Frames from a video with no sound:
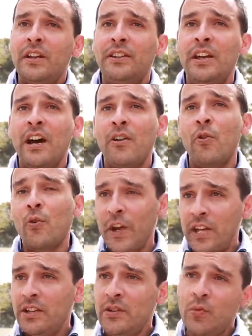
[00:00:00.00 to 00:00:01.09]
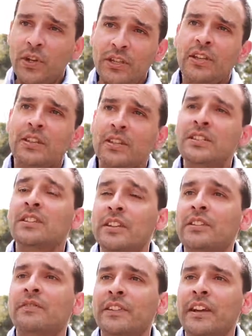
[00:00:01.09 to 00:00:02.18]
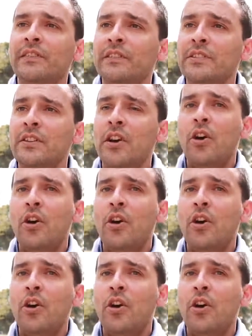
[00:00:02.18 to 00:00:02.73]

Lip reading: they are already within the sensitive levels